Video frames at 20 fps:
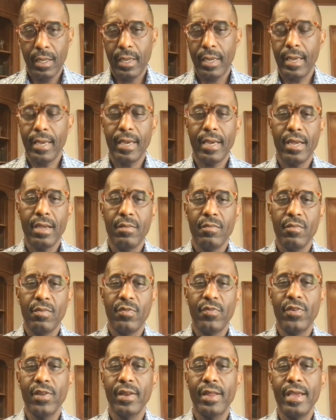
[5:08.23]
And
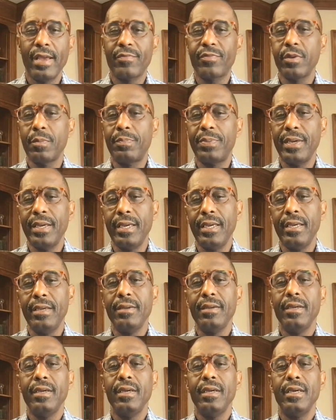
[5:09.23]
philanthropy,
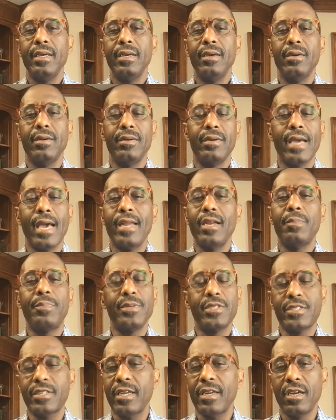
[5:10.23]

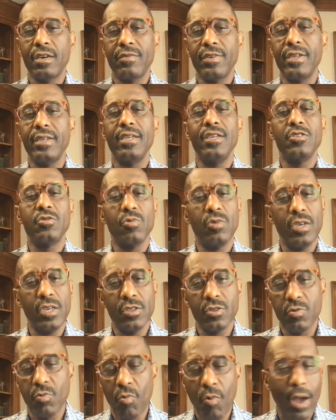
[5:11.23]
90% uh, of it is,
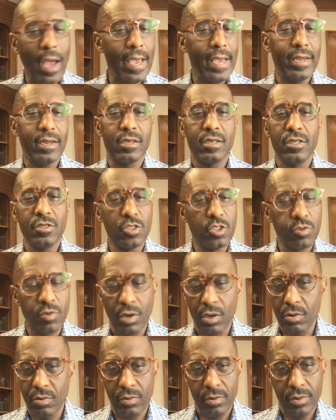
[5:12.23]
is white
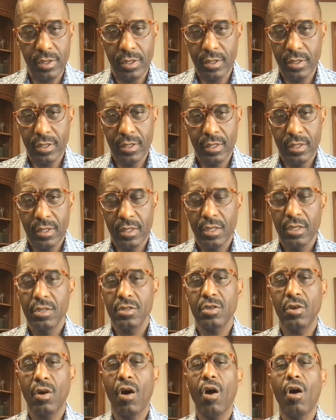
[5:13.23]
controlled.
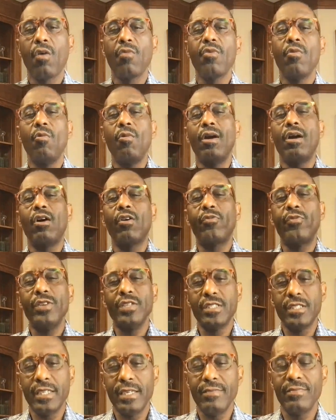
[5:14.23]
So all the wealth
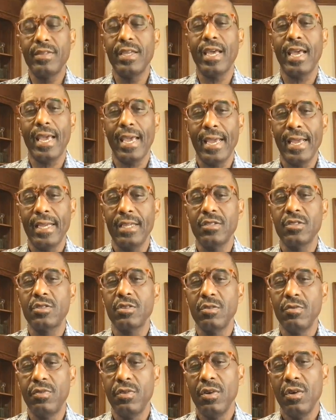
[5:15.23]
is in the hands
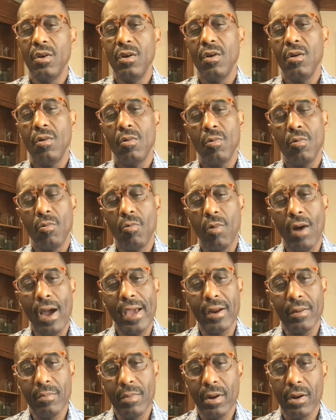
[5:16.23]
of white
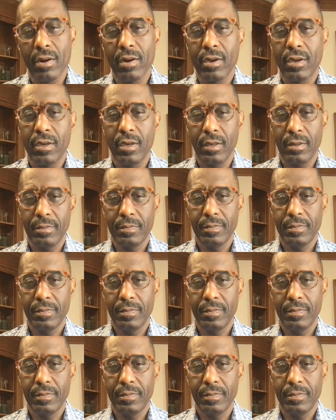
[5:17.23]
America.